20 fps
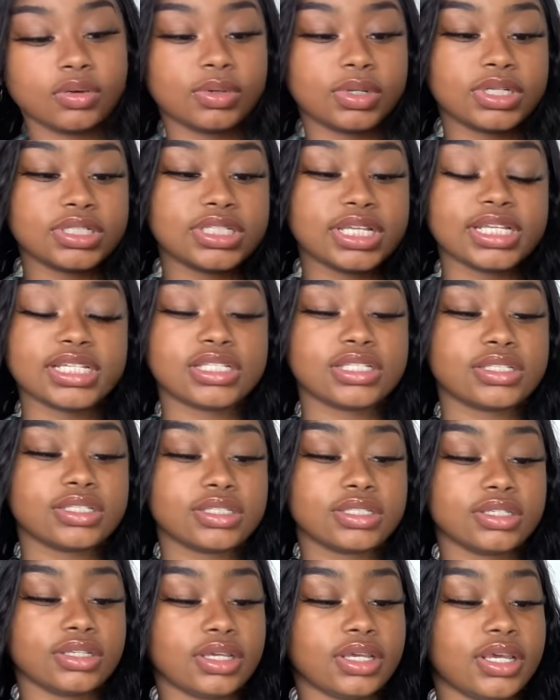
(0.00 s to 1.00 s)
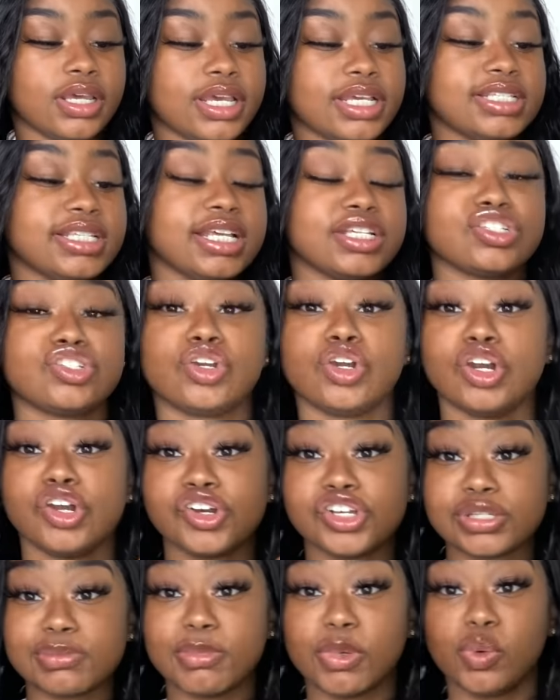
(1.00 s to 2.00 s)
It says
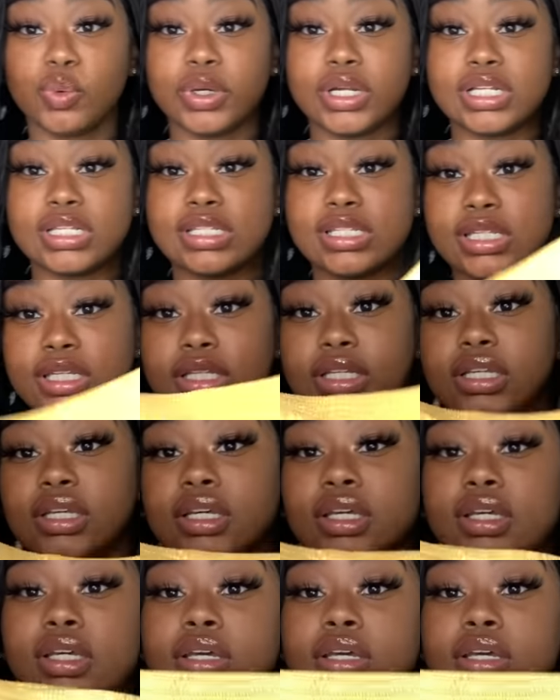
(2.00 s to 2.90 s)
girls, but with a Z.